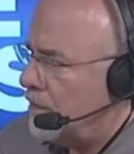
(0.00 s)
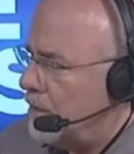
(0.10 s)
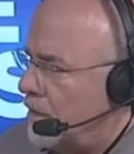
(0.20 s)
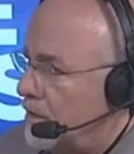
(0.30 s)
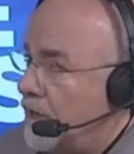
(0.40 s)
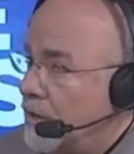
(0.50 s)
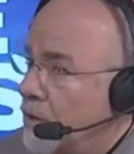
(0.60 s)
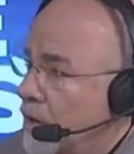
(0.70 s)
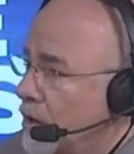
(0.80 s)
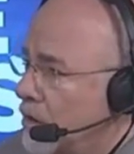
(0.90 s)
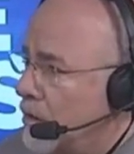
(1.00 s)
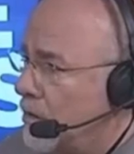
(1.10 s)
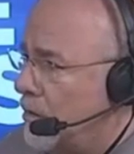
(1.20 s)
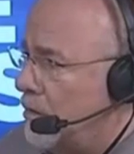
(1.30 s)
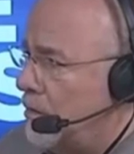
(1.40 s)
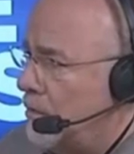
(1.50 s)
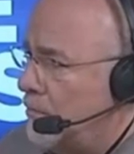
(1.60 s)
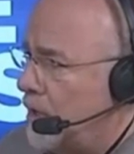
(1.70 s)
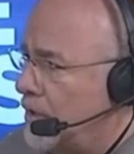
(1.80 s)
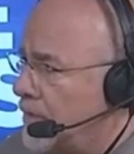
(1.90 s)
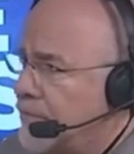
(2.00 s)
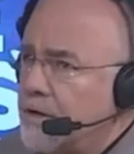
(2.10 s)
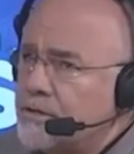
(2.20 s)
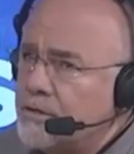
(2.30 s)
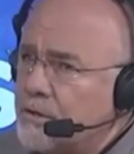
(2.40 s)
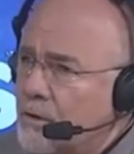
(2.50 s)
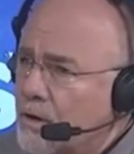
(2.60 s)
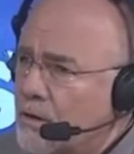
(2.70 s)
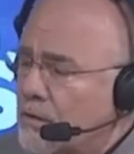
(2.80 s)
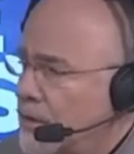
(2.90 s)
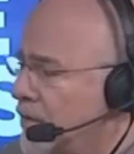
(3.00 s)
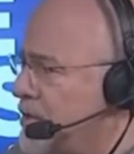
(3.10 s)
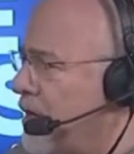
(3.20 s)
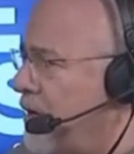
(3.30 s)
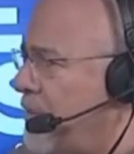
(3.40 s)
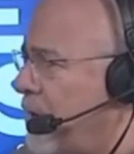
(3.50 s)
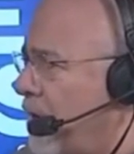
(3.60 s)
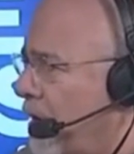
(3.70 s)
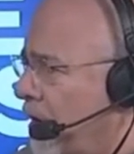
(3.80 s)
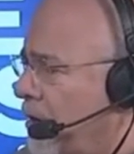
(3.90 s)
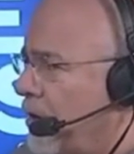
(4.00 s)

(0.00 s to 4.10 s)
you are. By definition, you are. No, it's not name calling.